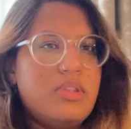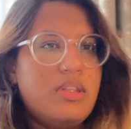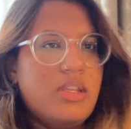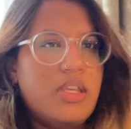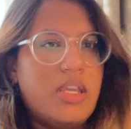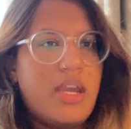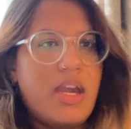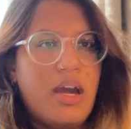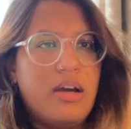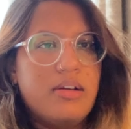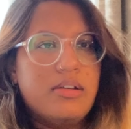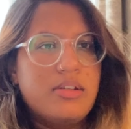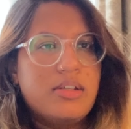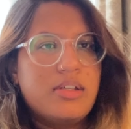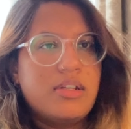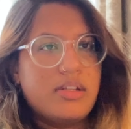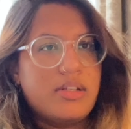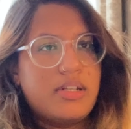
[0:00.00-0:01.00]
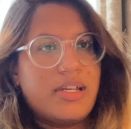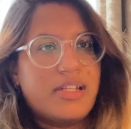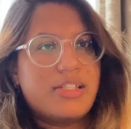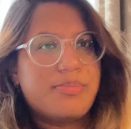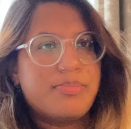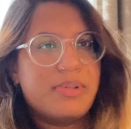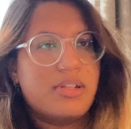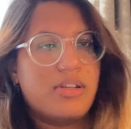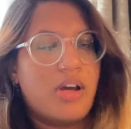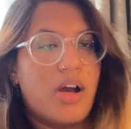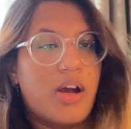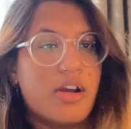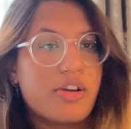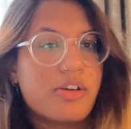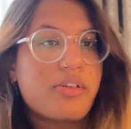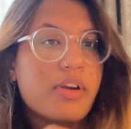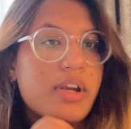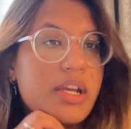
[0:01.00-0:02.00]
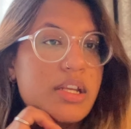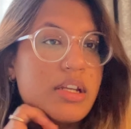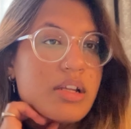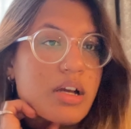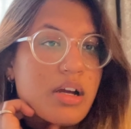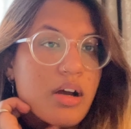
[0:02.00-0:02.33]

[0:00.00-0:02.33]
yeah, that's been uh, great.